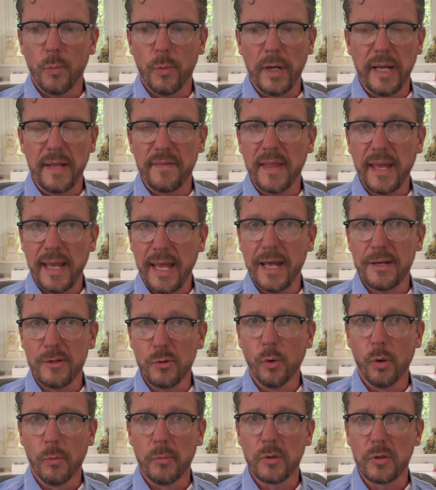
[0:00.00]
and they had
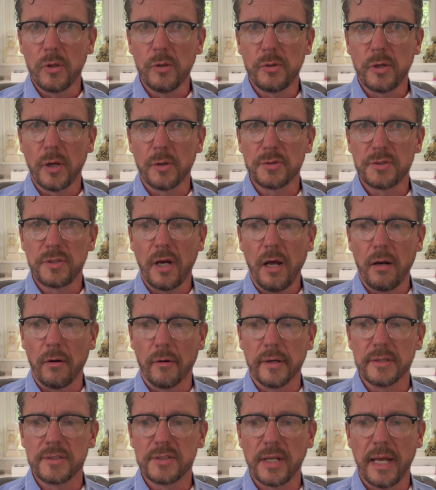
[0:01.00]
normal glucose
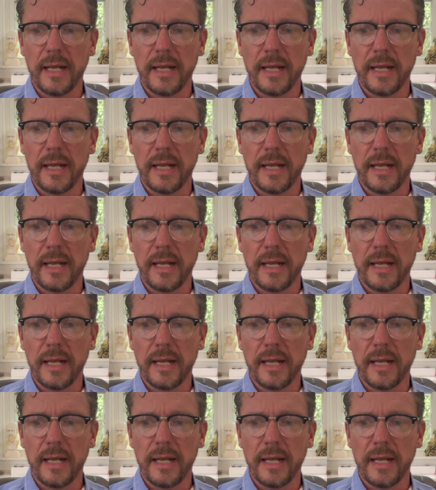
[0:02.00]
tolerance.